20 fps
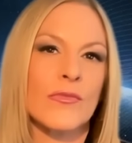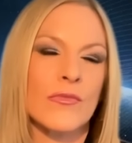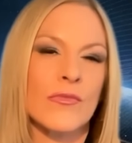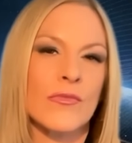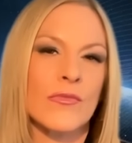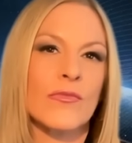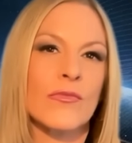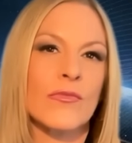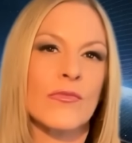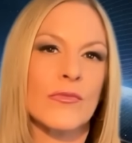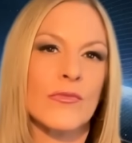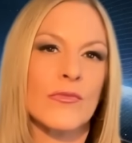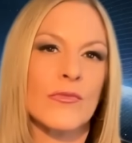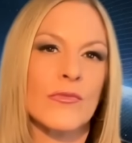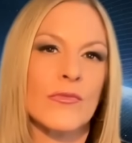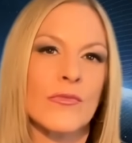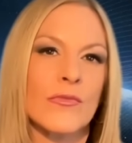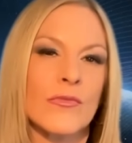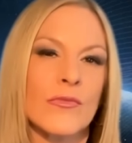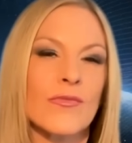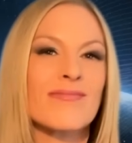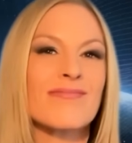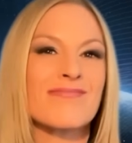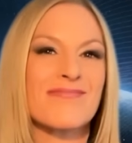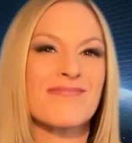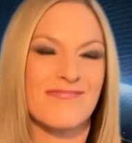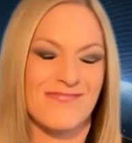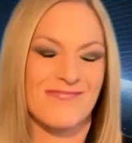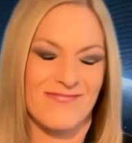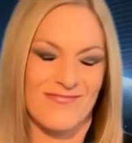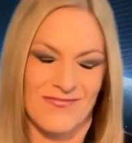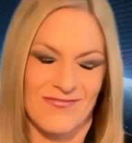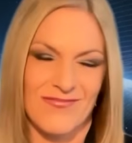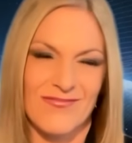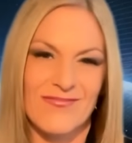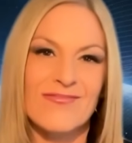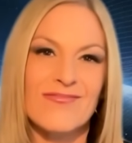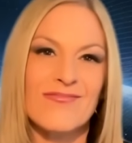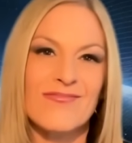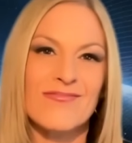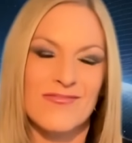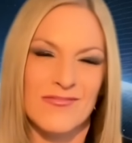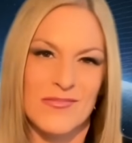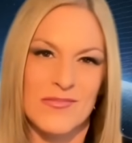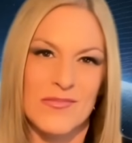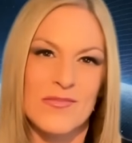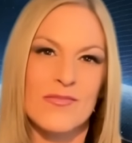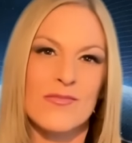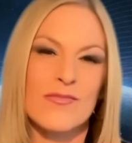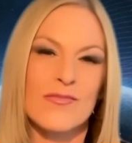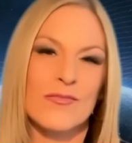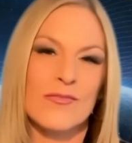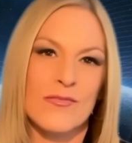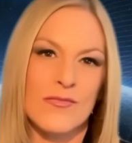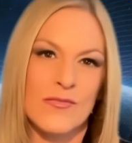The person shown says nothing.